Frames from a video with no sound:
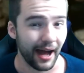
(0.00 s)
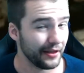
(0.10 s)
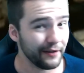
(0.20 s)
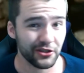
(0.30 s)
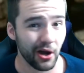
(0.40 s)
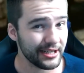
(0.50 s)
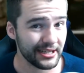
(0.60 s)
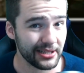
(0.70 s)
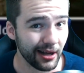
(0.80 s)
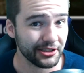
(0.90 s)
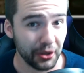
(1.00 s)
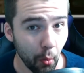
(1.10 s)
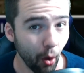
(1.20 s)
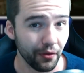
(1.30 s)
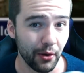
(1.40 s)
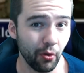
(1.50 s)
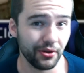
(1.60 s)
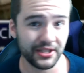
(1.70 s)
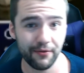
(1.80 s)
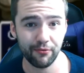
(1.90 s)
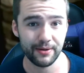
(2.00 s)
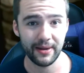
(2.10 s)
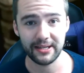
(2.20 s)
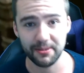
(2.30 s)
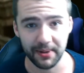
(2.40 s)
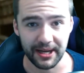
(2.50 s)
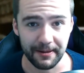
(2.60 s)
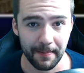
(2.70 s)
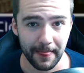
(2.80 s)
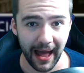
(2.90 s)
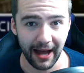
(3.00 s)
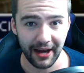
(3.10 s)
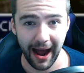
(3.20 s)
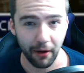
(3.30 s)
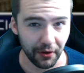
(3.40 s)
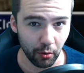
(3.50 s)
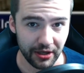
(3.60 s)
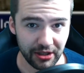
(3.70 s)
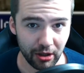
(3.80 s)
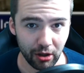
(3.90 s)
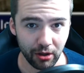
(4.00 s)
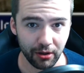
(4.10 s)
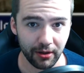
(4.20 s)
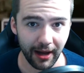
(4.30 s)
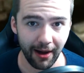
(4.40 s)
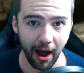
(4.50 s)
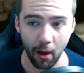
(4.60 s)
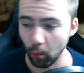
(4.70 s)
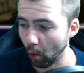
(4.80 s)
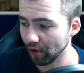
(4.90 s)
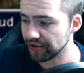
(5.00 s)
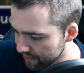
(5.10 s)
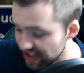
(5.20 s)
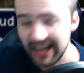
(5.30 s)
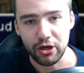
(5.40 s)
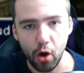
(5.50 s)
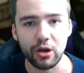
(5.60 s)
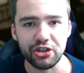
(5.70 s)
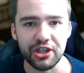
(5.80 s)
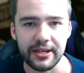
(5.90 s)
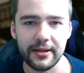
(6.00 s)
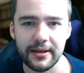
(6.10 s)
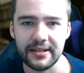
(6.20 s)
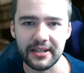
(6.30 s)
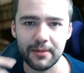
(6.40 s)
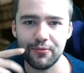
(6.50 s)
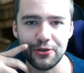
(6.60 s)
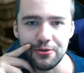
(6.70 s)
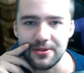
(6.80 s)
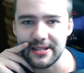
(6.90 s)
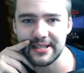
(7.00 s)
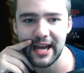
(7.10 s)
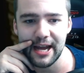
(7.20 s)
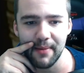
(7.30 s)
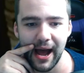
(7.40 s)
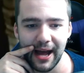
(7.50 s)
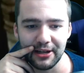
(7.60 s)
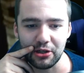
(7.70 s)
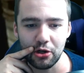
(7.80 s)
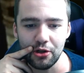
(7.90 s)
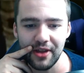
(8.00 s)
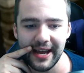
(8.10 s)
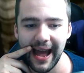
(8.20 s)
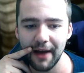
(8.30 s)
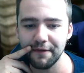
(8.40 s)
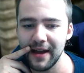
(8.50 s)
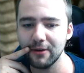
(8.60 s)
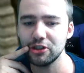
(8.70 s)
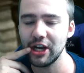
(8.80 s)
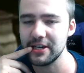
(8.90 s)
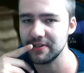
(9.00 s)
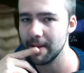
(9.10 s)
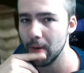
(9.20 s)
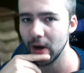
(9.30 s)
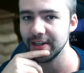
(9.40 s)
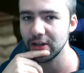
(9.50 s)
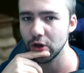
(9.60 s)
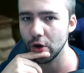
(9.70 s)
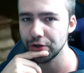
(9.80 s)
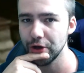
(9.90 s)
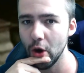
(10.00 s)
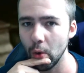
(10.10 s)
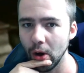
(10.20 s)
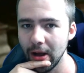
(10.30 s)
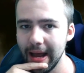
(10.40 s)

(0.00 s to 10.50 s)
And they've started discussing what they want the 7 remake to be and how they want it to look uh, and what technology is going to produce this game and could they have now changed their mind and gone you know what